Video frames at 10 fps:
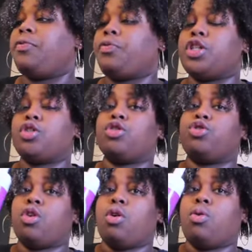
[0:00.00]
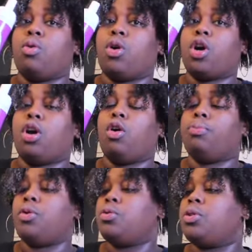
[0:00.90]
Frizz Control Curl
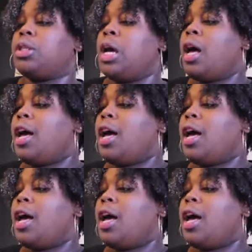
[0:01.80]
Mousse.